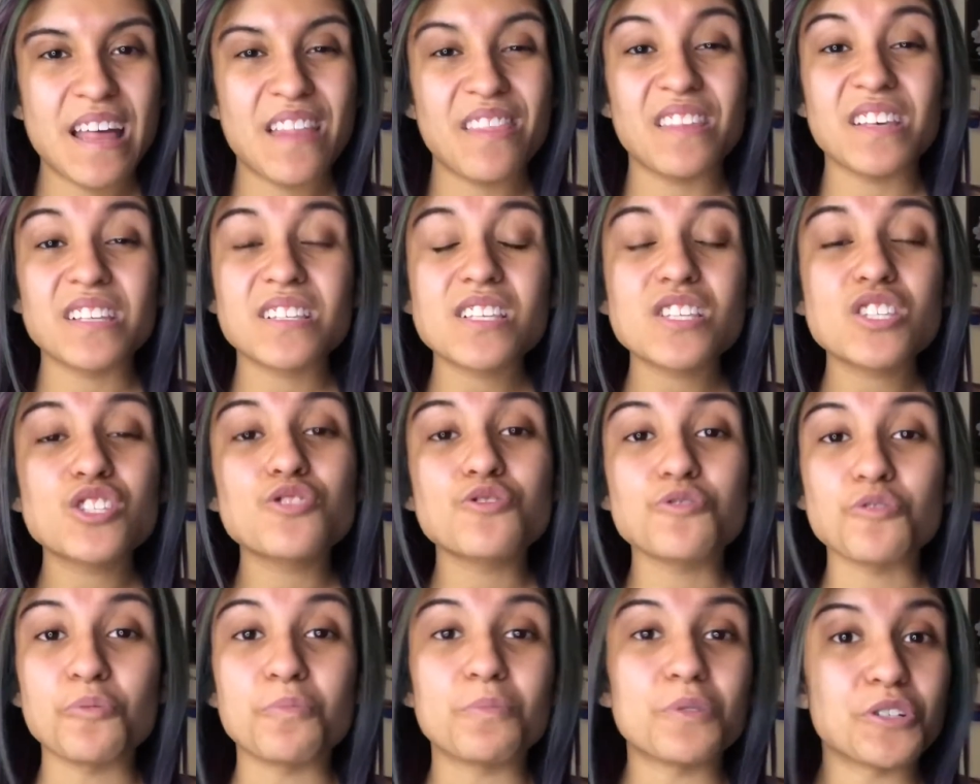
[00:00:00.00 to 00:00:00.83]
This is
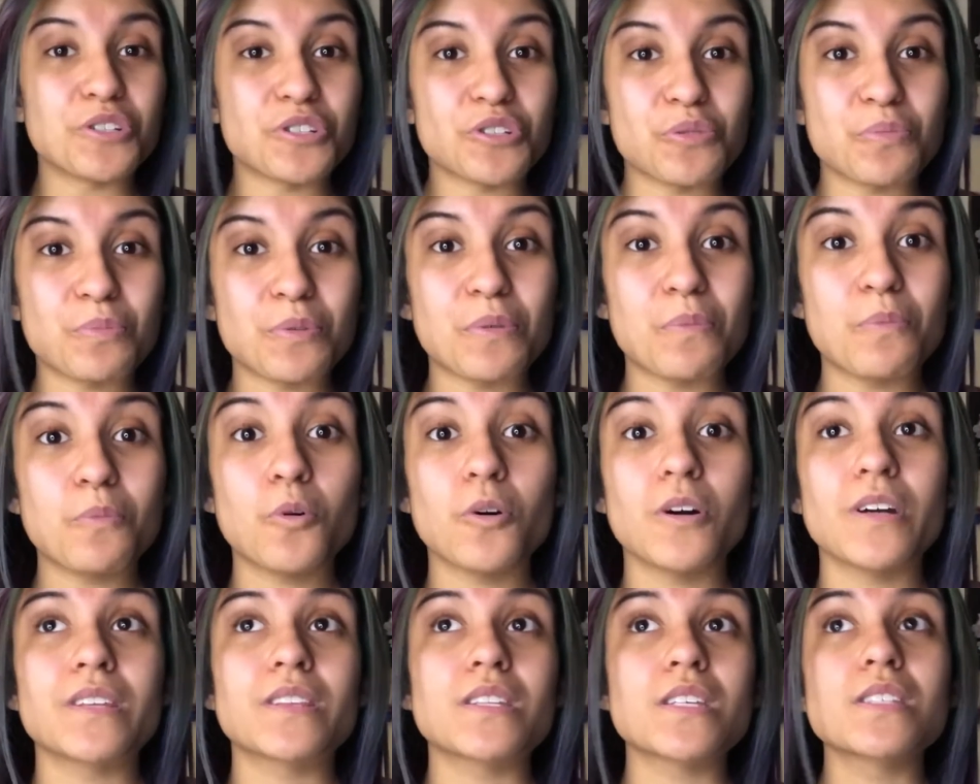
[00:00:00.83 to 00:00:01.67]
super duper
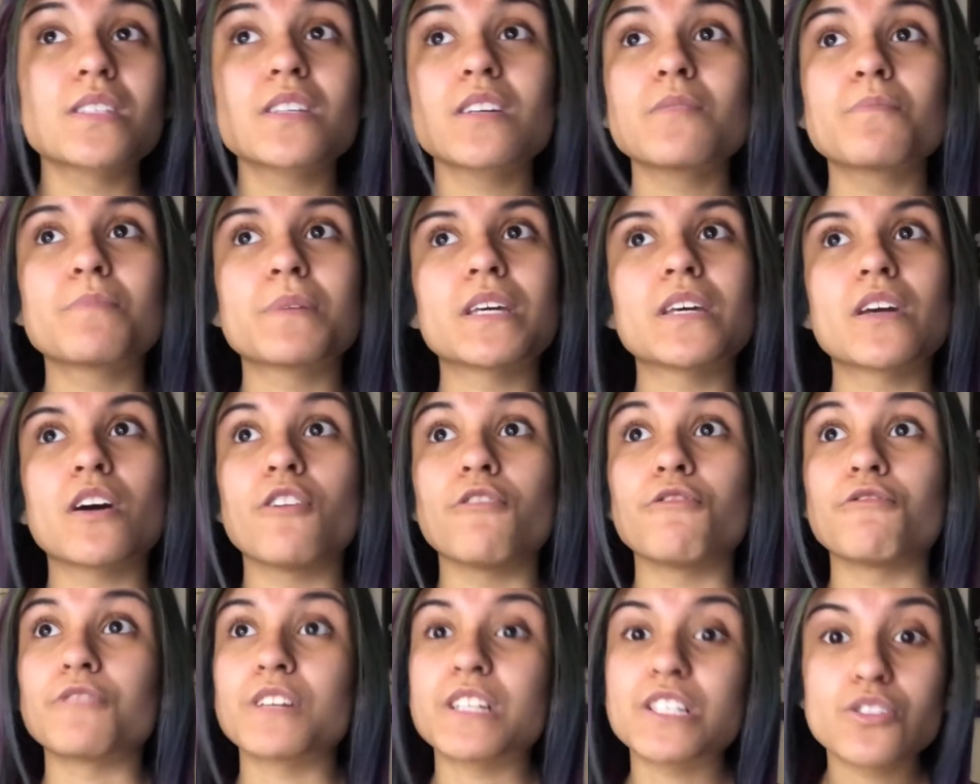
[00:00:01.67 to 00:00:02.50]
important. This could be a
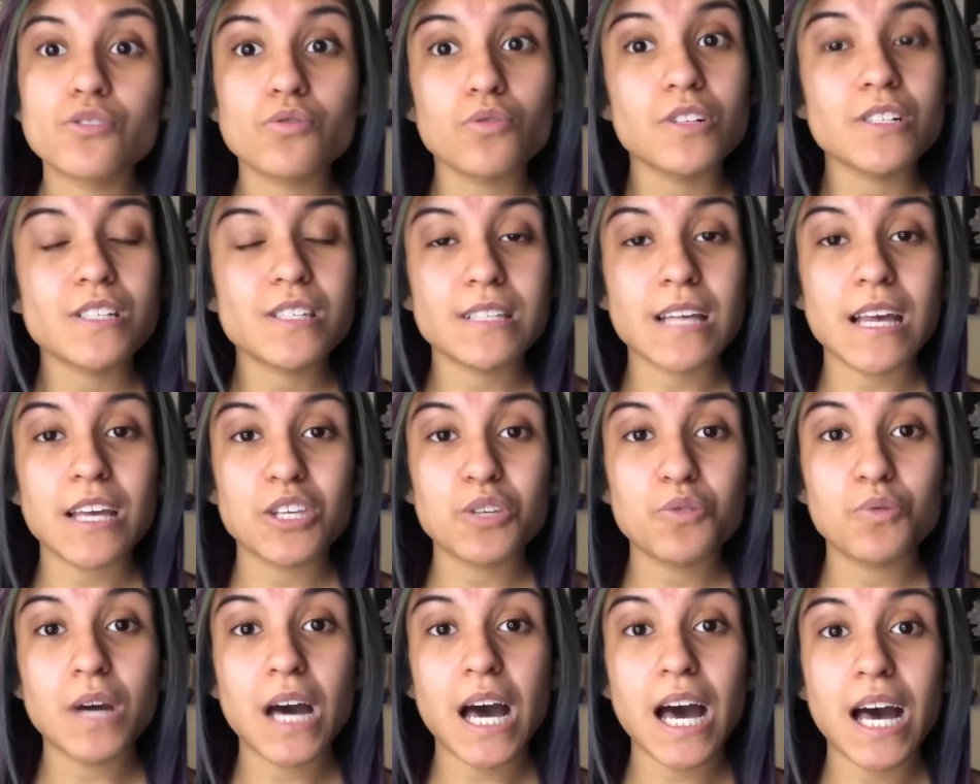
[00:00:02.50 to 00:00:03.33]
resource that
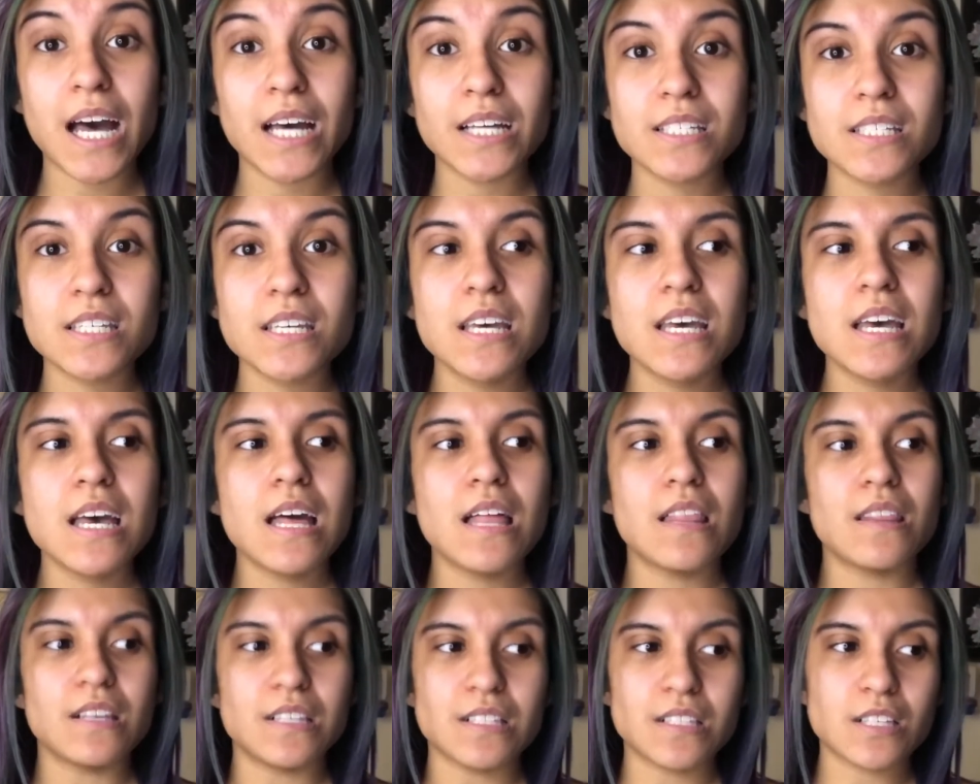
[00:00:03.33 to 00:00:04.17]
you got.
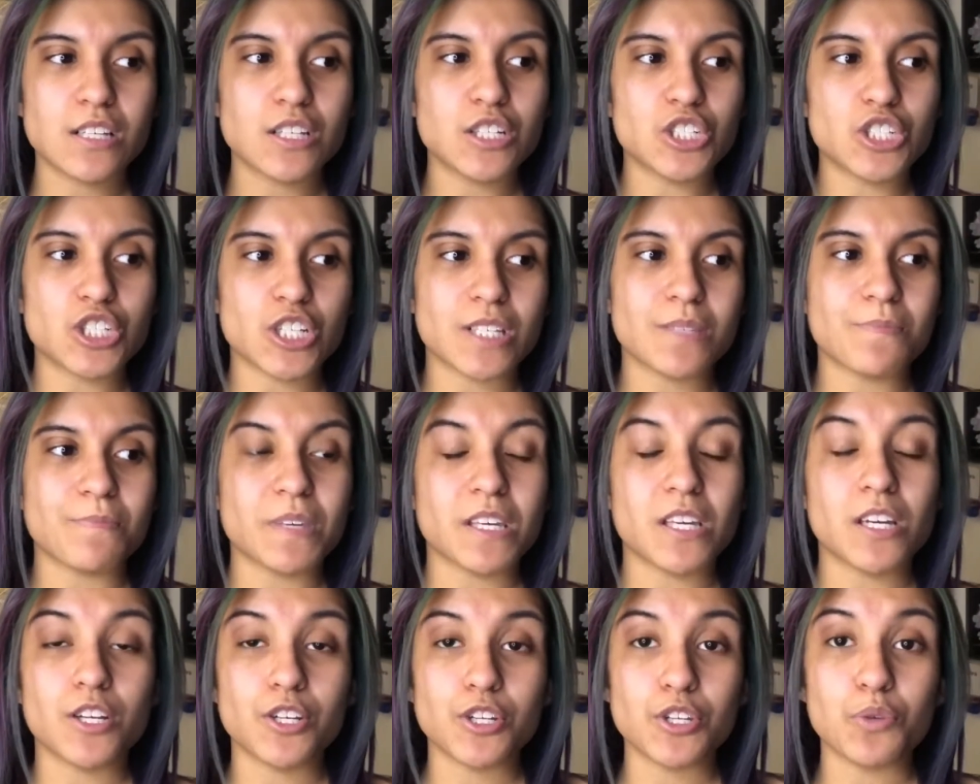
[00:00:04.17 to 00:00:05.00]
This could just
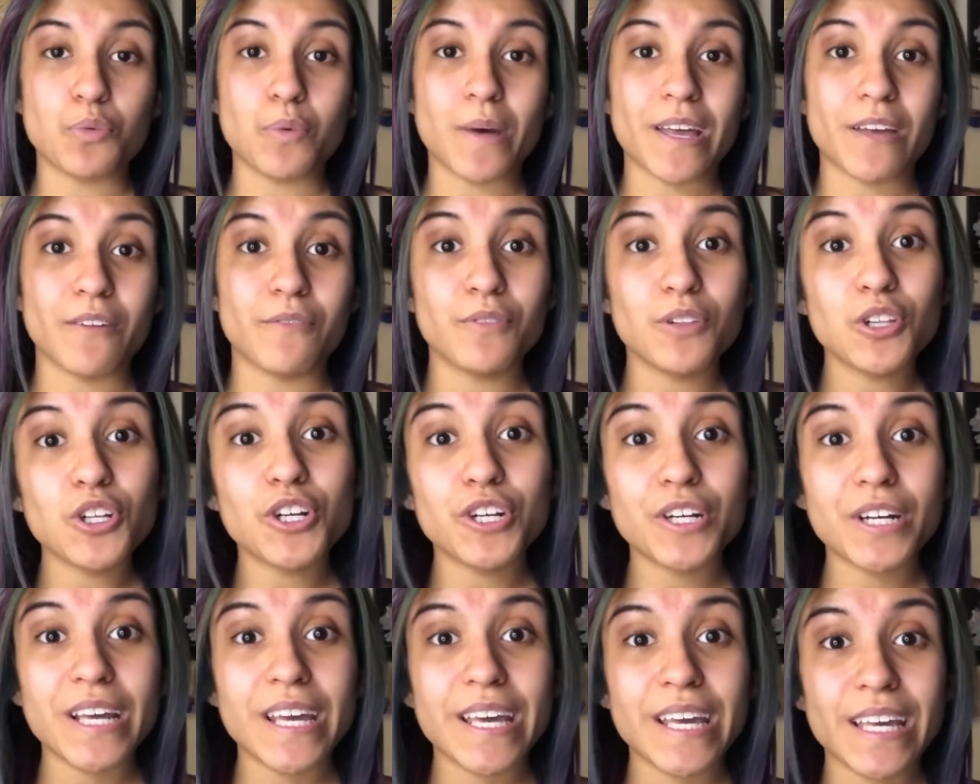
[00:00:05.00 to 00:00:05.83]
be a new way of
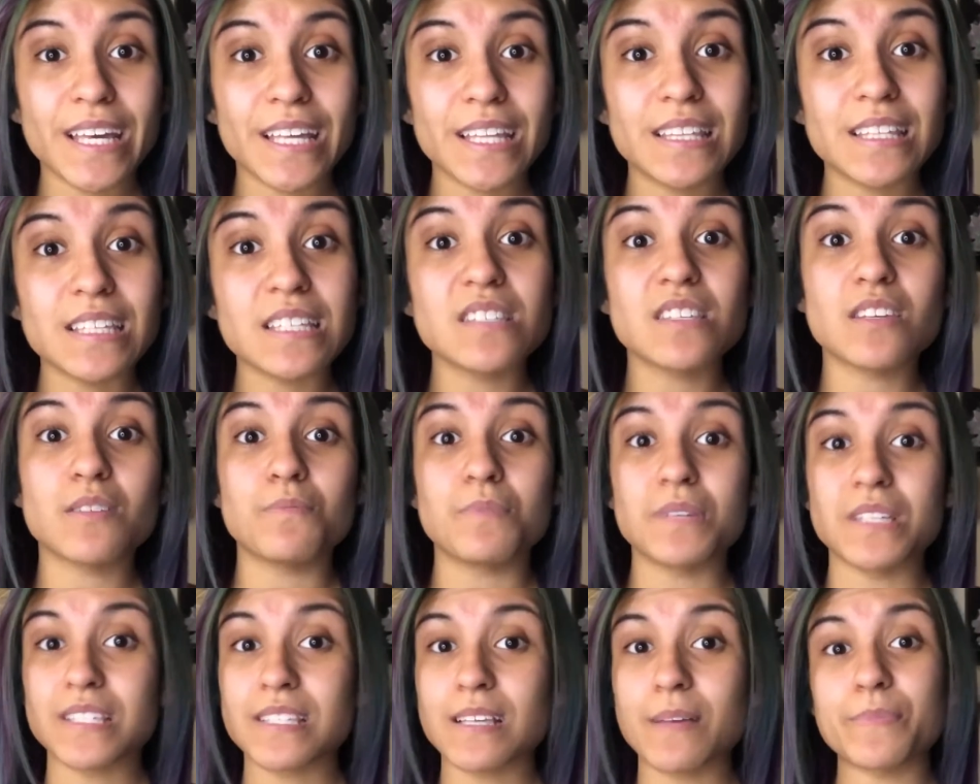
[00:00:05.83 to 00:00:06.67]
learning. This could
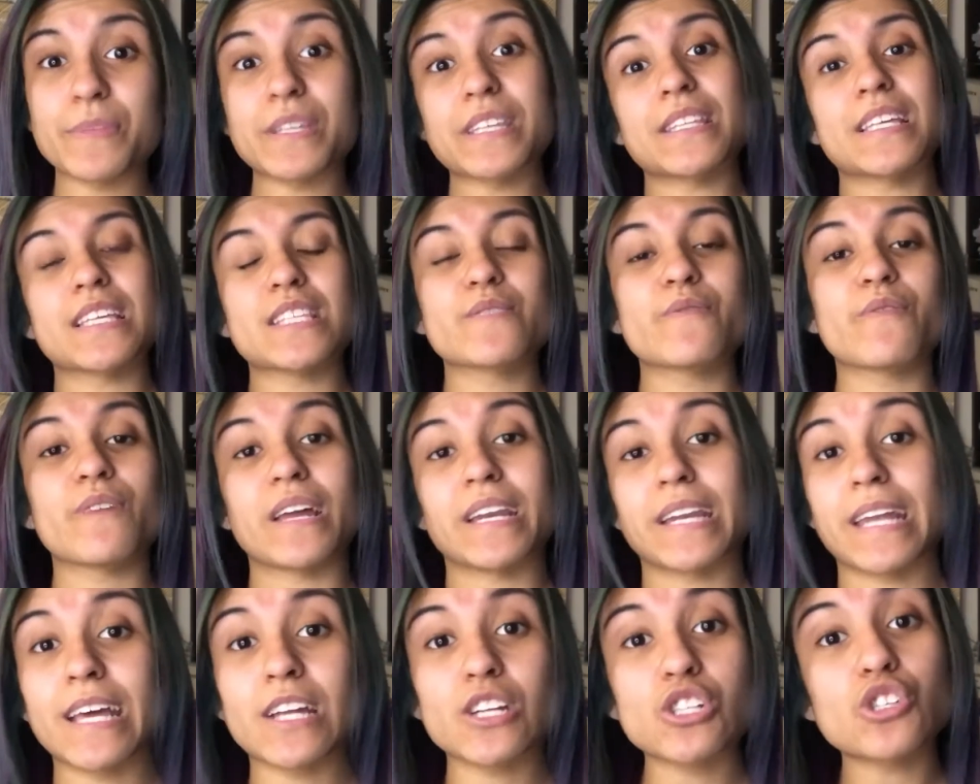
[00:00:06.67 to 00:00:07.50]
be something that's
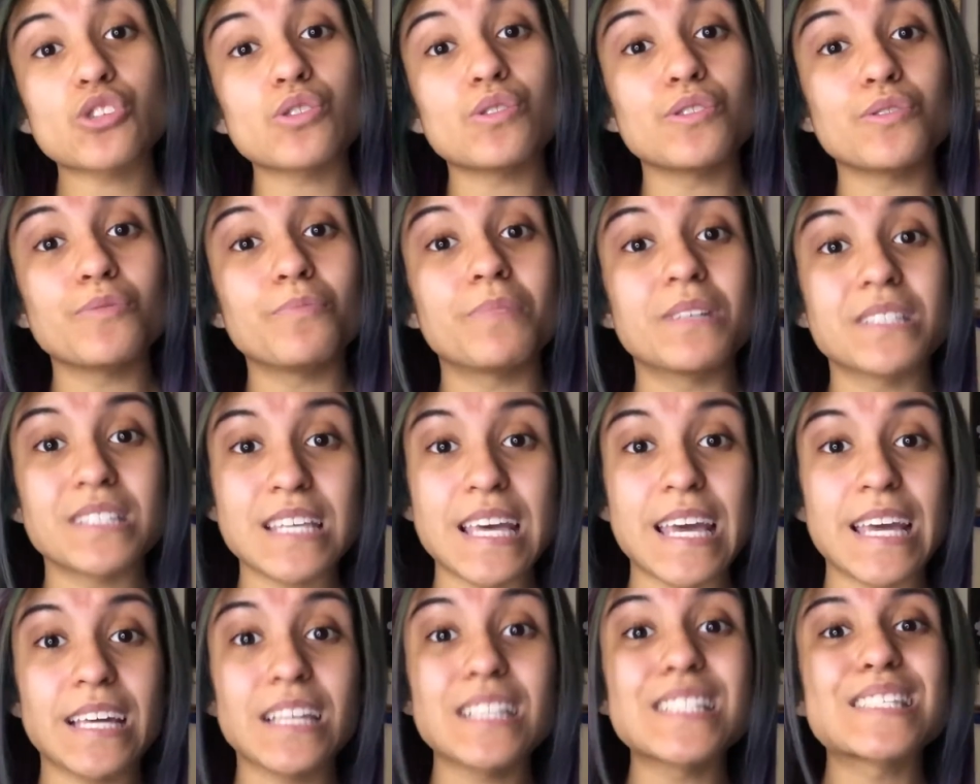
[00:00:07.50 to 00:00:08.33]
financial, but
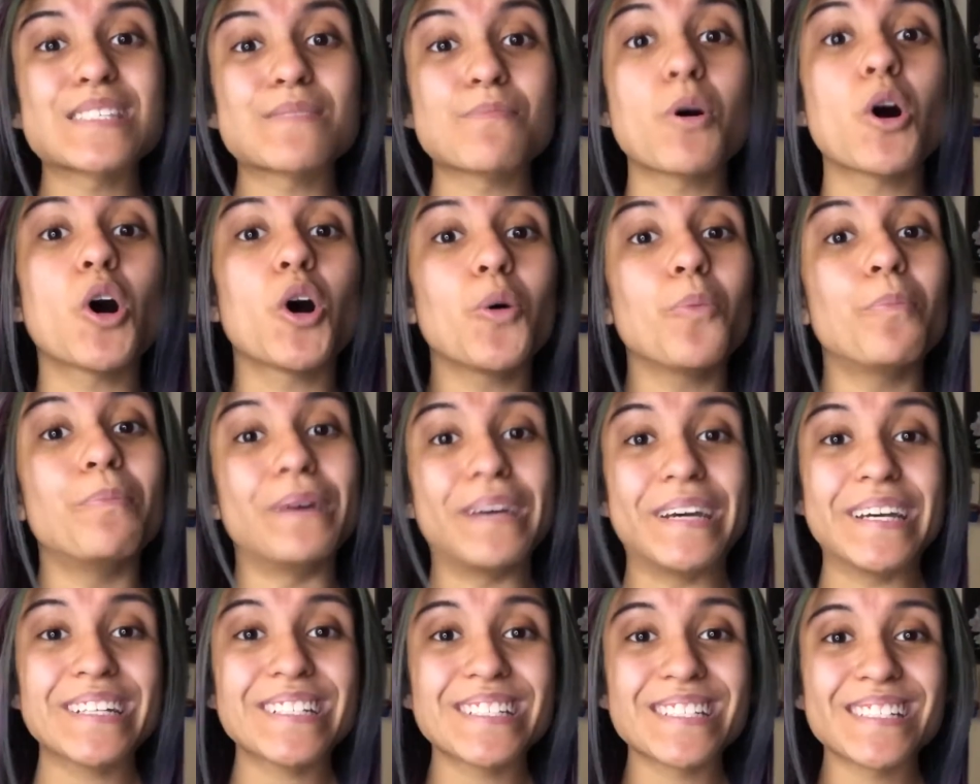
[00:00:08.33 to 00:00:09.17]
take a small
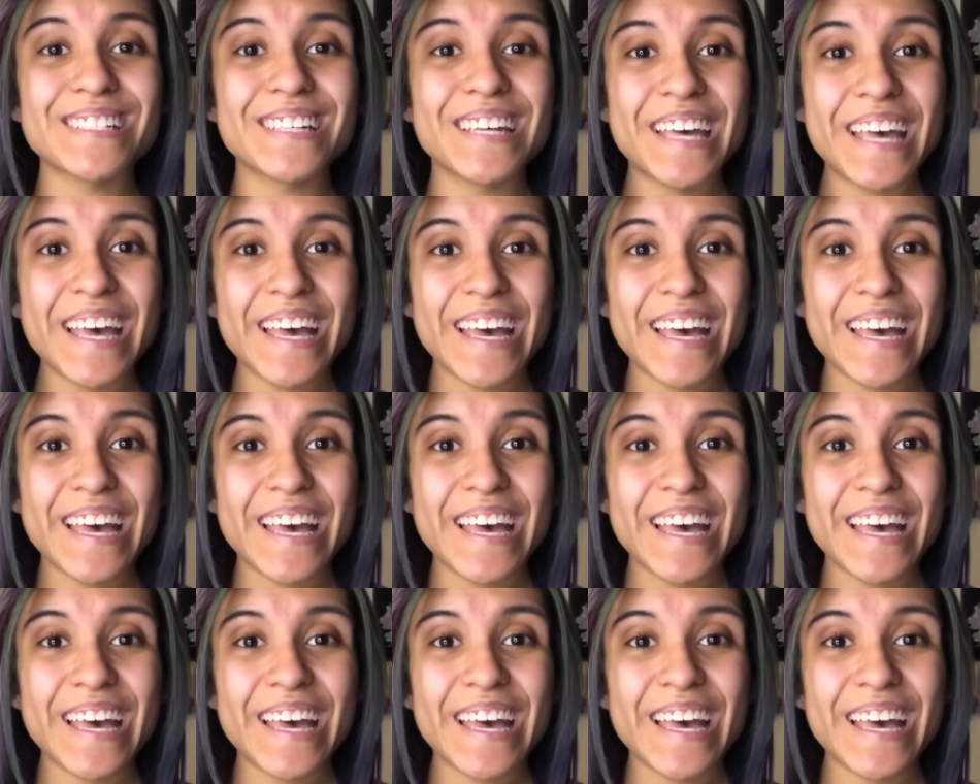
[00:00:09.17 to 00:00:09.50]
bit